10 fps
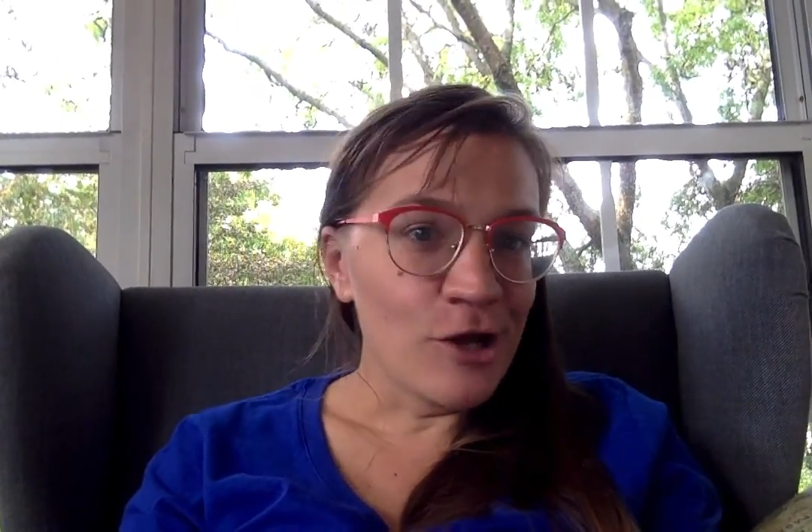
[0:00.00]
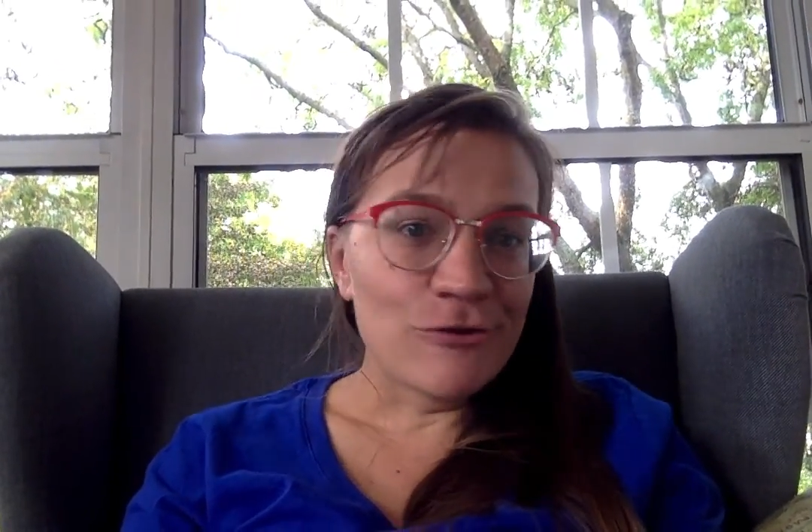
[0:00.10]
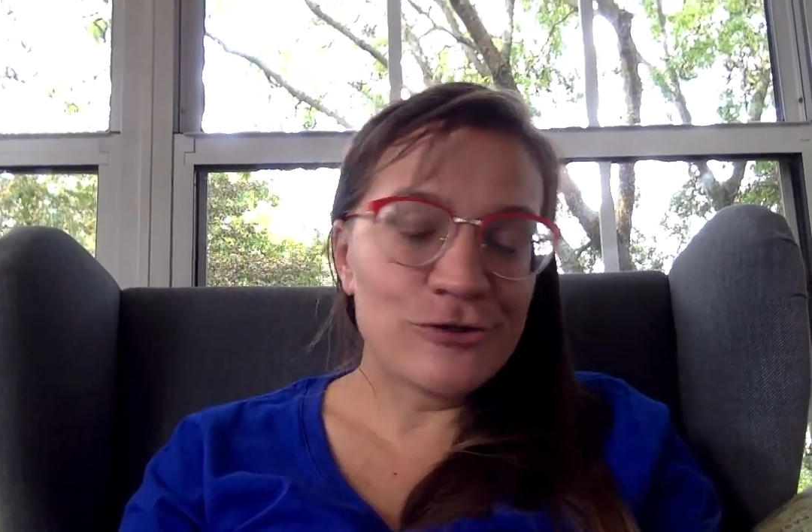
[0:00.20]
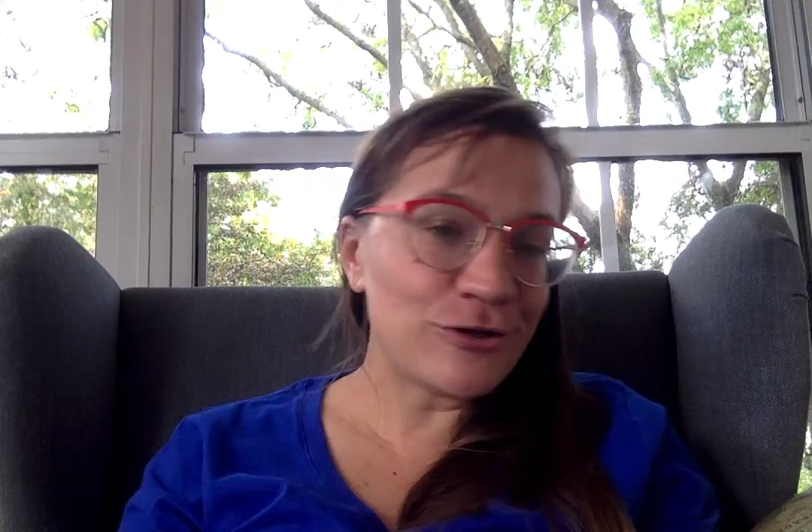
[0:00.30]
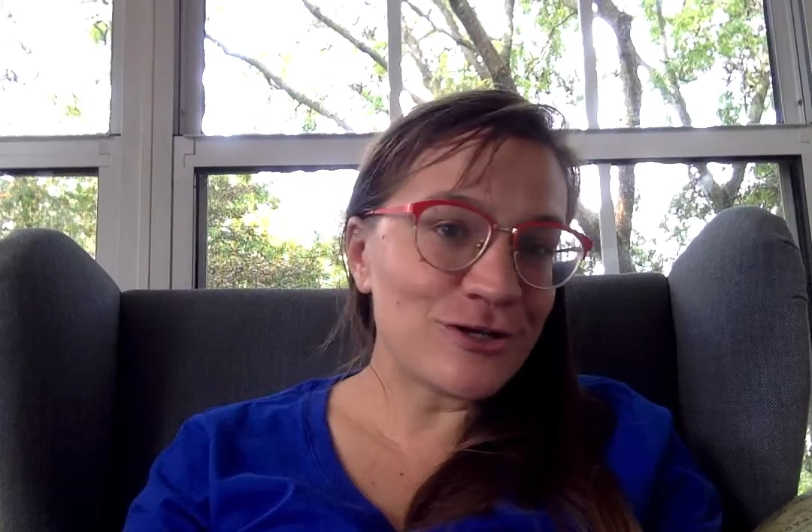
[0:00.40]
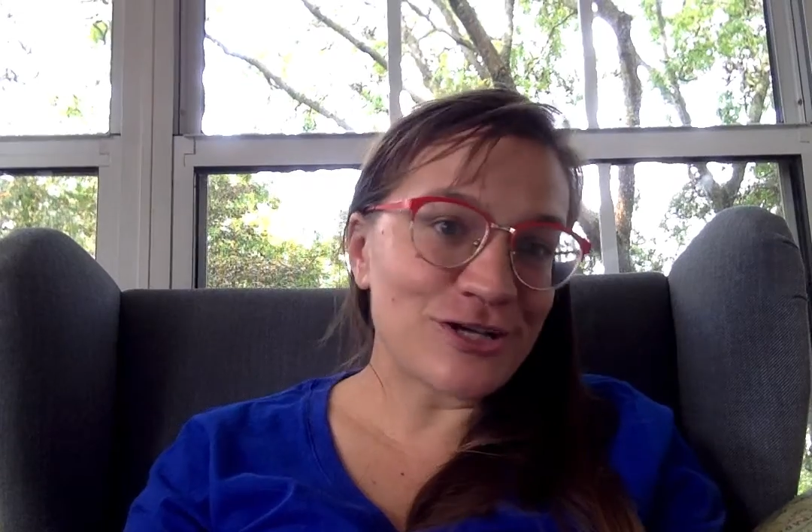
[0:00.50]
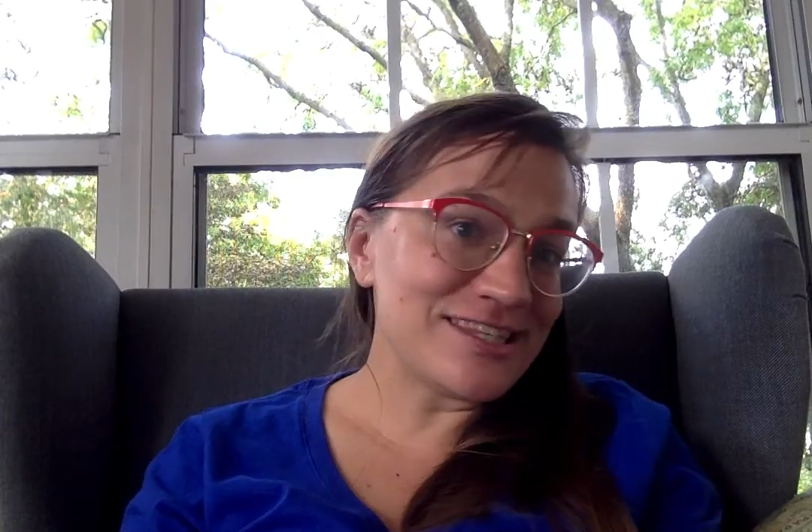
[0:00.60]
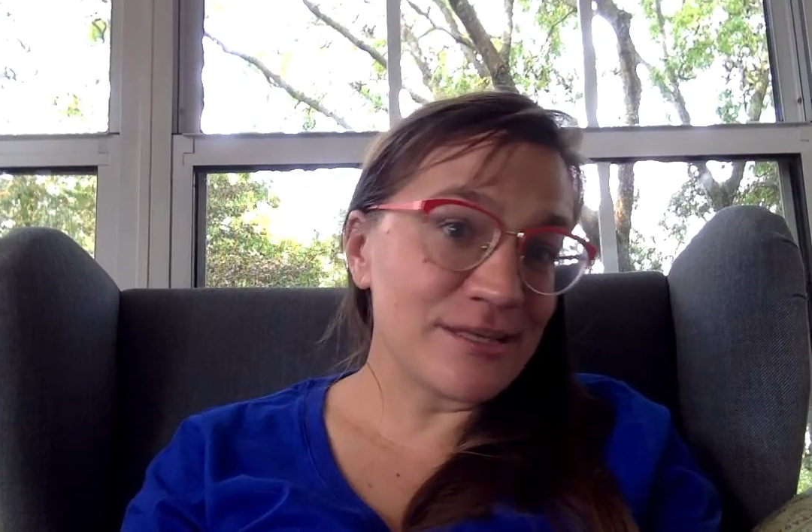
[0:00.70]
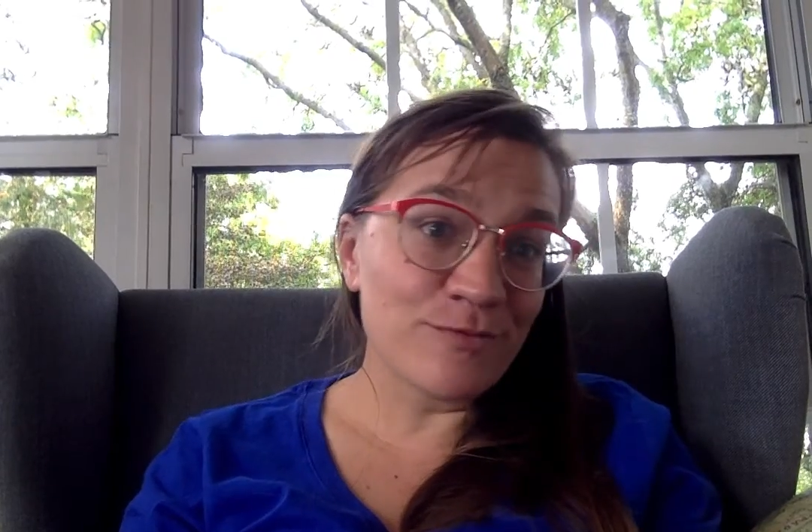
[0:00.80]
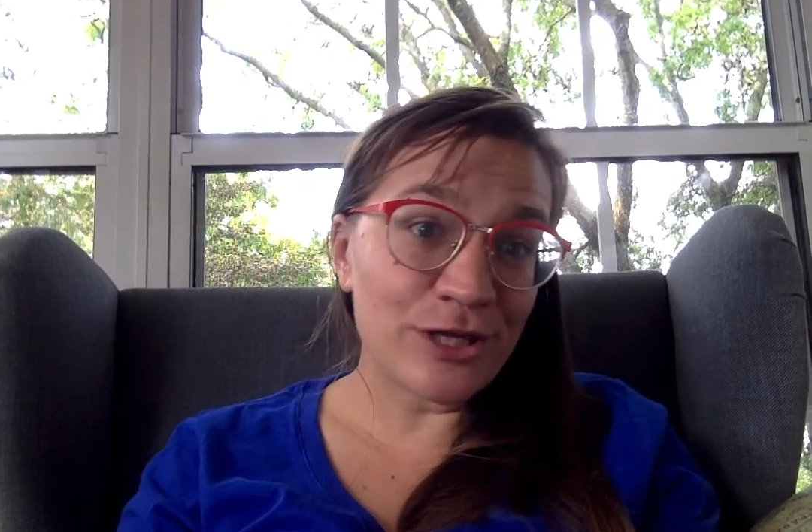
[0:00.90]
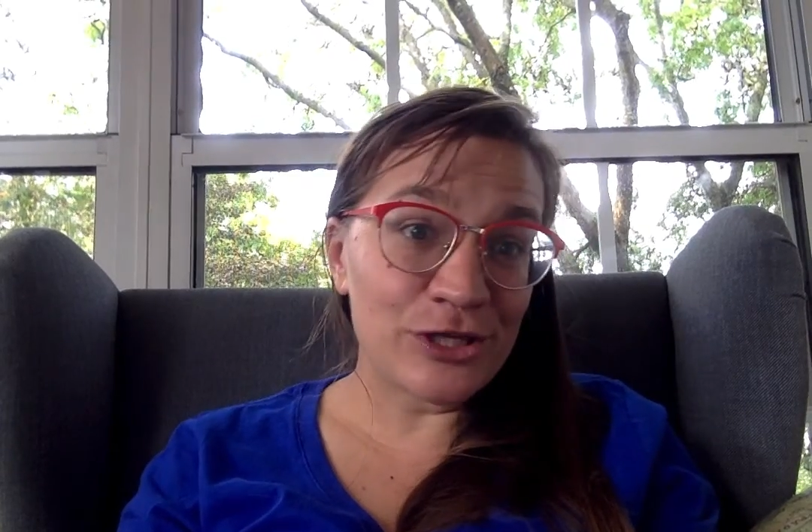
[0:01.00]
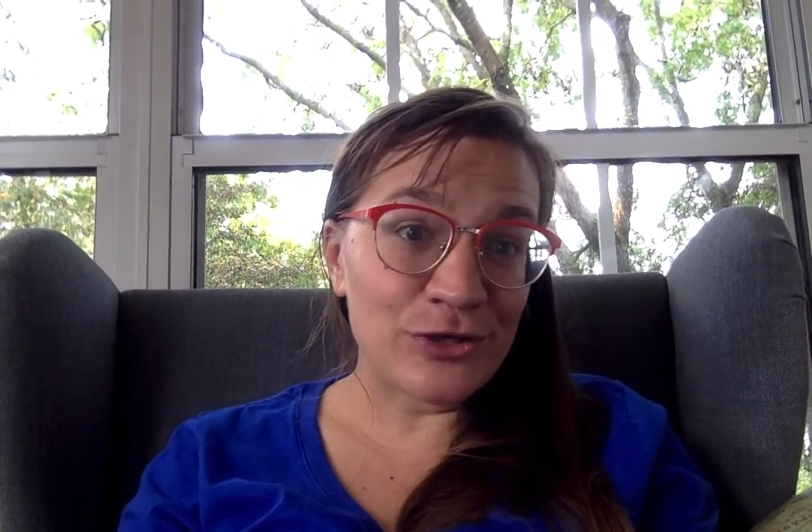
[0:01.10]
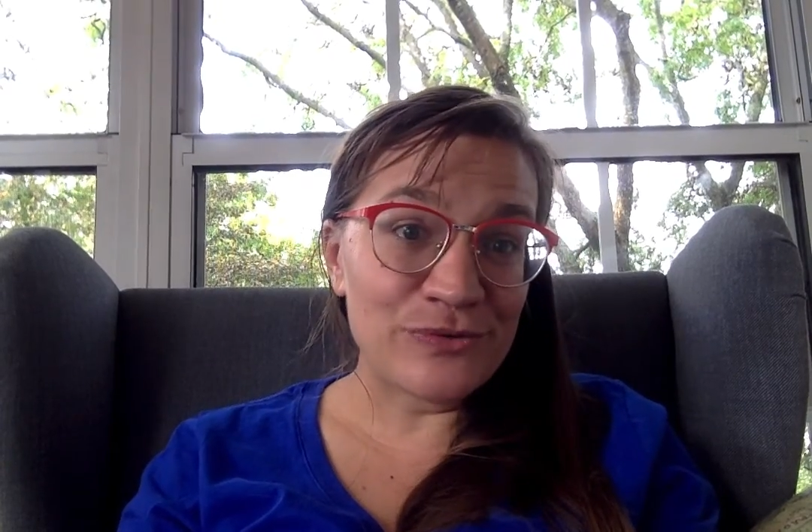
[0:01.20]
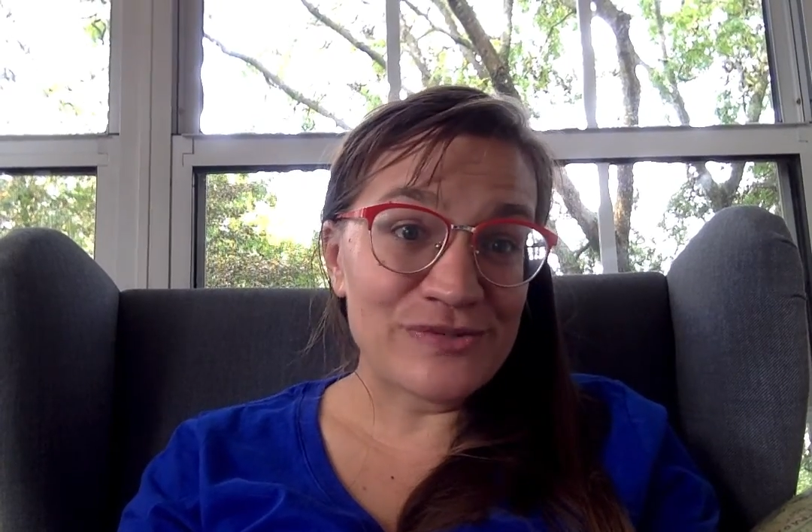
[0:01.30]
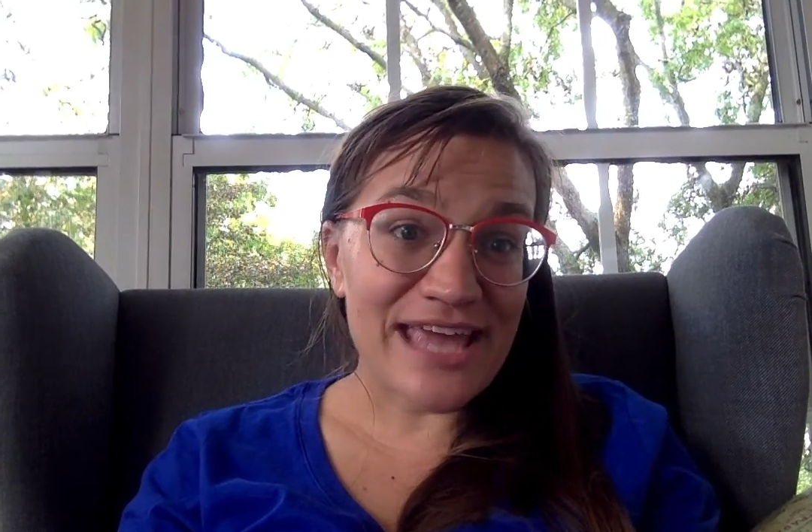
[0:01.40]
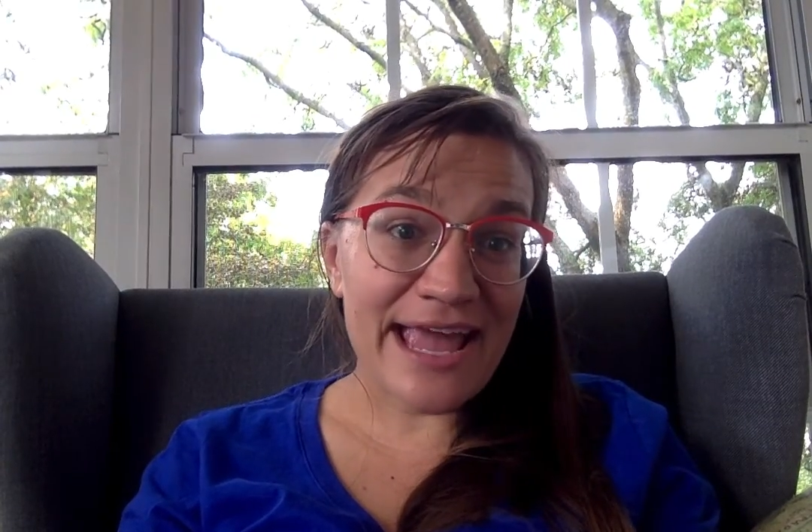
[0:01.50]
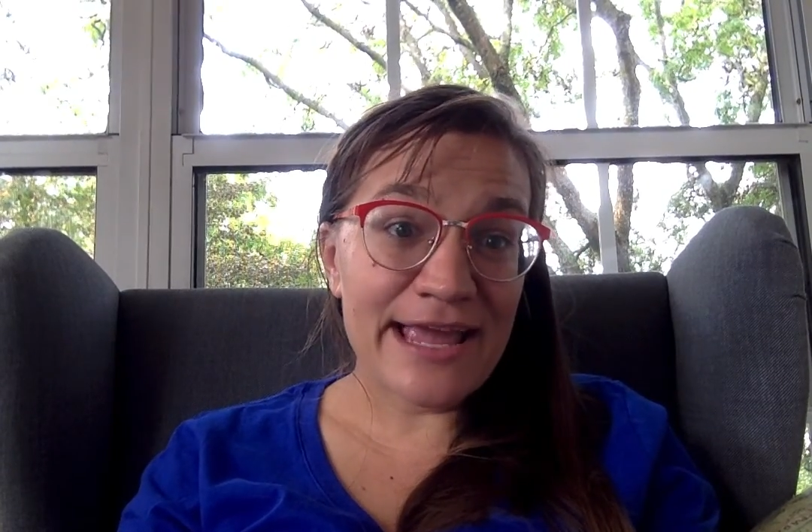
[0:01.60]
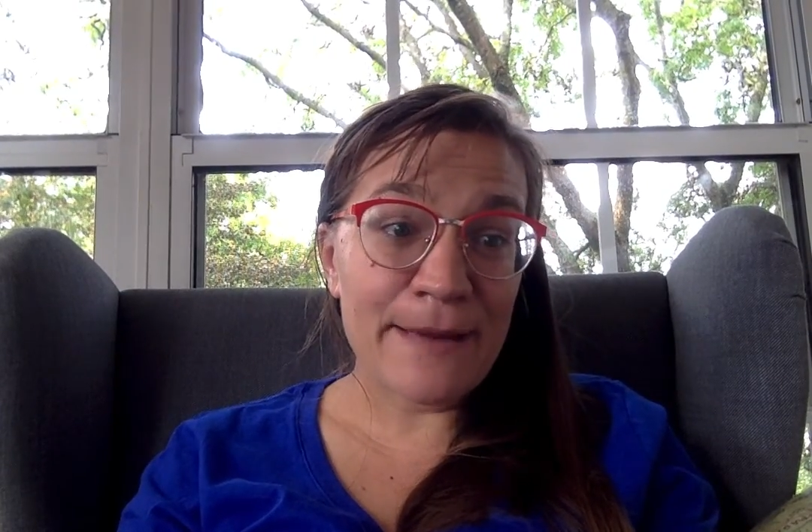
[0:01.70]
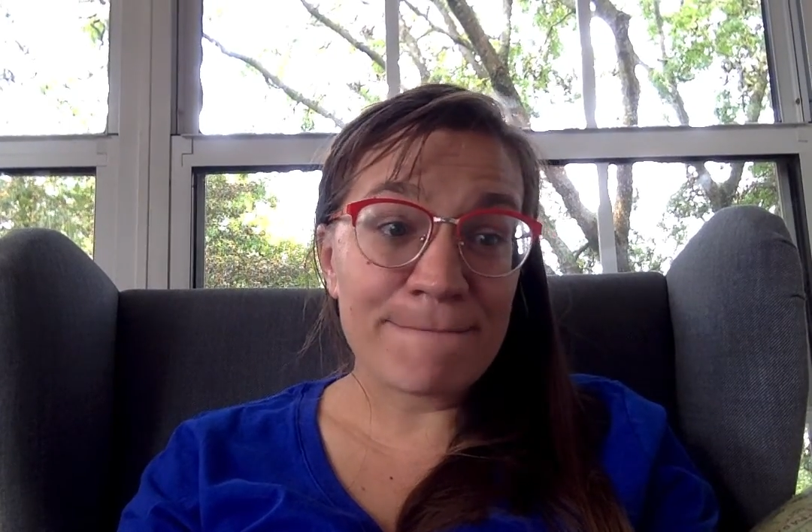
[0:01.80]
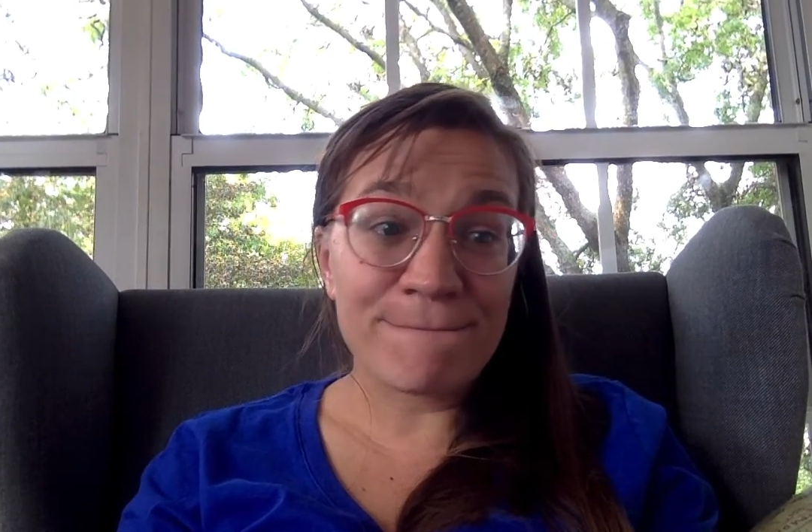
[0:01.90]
So you could just simply use a